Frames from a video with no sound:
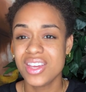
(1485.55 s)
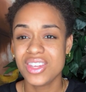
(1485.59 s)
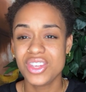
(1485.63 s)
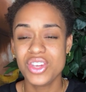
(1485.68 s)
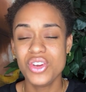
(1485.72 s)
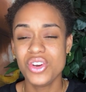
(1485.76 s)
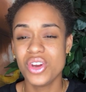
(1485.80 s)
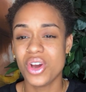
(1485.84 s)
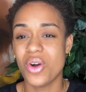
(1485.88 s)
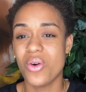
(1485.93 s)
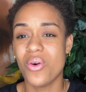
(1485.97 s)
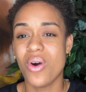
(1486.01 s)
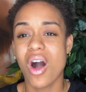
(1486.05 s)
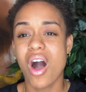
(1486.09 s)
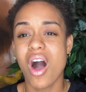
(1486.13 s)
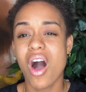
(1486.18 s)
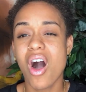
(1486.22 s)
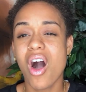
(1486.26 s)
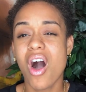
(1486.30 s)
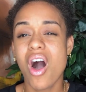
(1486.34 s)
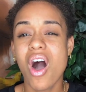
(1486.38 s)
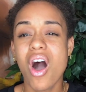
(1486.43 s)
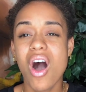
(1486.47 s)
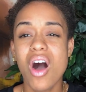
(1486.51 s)
You know,
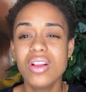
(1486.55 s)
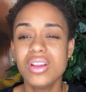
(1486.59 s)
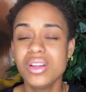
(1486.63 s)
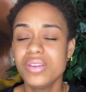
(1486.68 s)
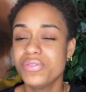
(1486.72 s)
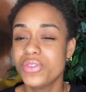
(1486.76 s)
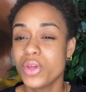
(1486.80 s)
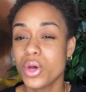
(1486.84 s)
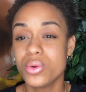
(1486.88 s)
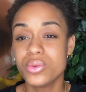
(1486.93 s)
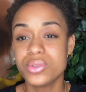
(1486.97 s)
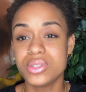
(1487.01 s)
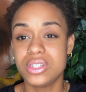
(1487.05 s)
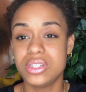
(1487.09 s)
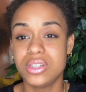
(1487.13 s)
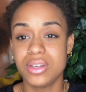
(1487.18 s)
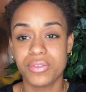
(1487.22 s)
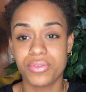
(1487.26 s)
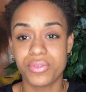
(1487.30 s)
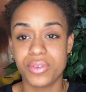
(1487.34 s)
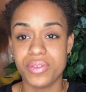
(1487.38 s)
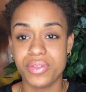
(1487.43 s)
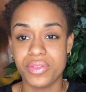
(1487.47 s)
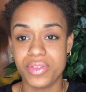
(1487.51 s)
all of those
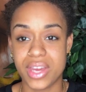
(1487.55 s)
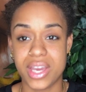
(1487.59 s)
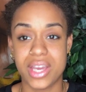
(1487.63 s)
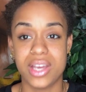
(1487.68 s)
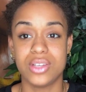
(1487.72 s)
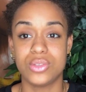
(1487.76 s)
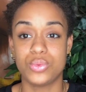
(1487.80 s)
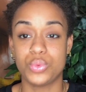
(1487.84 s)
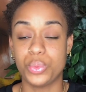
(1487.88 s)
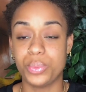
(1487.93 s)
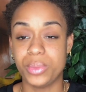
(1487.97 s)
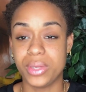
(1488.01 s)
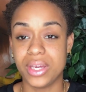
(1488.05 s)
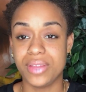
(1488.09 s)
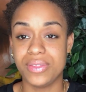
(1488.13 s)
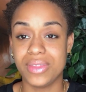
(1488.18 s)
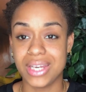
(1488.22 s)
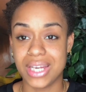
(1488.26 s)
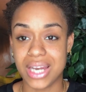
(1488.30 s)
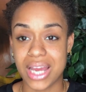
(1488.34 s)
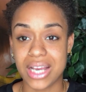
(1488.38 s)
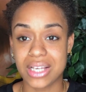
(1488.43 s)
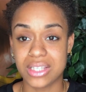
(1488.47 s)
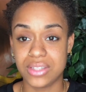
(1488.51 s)
different things will be in
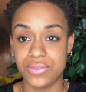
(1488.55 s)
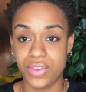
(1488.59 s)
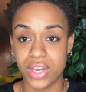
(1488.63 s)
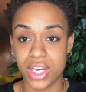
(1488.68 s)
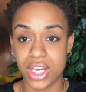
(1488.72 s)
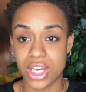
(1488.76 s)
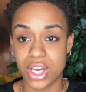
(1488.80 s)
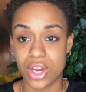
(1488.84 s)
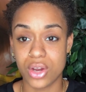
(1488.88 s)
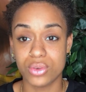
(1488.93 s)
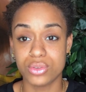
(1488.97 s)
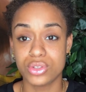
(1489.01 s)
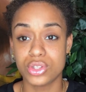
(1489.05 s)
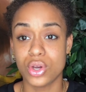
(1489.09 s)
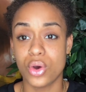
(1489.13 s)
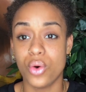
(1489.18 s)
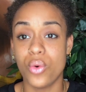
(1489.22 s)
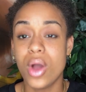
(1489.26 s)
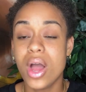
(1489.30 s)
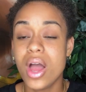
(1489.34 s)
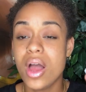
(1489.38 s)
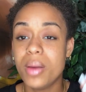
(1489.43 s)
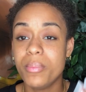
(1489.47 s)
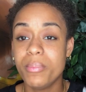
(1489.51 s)
the next video. So
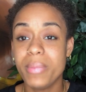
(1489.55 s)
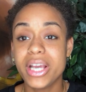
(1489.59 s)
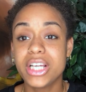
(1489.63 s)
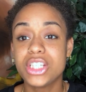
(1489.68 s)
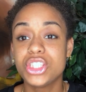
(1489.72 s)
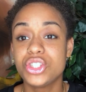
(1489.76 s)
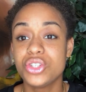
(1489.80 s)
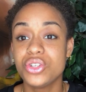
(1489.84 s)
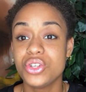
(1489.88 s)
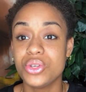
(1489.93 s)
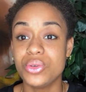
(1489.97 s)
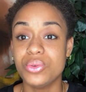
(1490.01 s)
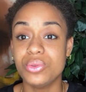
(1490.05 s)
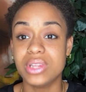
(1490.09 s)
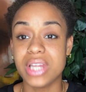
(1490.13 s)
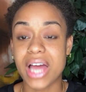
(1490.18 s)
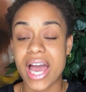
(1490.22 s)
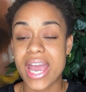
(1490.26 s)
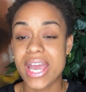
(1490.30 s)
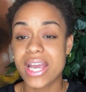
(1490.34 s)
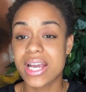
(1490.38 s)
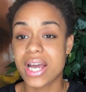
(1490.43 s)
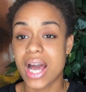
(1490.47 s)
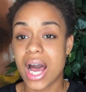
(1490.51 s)
make sure you
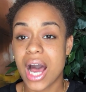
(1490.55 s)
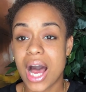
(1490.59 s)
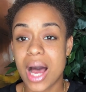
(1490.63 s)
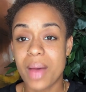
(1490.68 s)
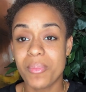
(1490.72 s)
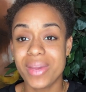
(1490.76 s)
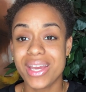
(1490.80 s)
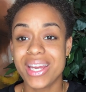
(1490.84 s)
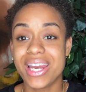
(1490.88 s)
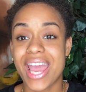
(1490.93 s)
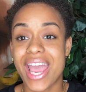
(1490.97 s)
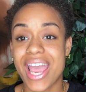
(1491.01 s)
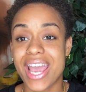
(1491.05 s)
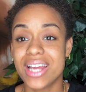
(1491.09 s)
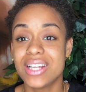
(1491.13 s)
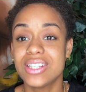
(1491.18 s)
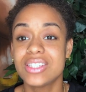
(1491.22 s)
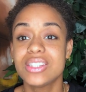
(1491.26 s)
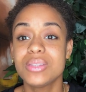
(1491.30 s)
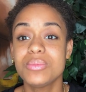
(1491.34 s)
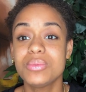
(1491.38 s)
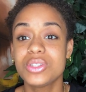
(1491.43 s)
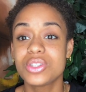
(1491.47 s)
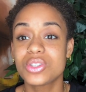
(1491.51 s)
like, comment,
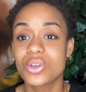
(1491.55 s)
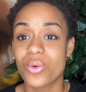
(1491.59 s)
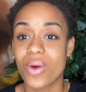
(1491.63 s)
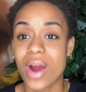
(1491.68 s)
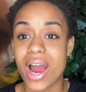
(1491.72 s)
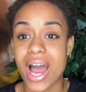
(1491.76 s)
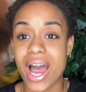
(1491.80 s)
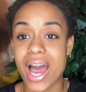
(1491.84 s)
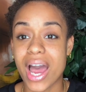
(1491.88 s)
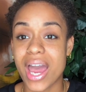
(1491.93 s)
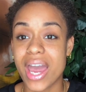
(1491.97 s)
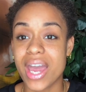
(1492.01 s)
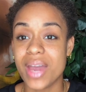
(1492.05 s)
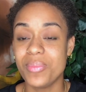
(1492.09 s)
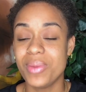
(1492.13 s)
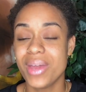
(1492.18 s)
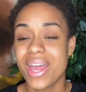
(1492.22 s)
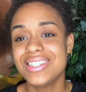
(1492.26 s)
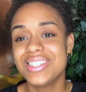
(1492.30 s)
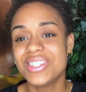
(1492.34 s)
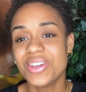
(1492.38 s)
and subscribe.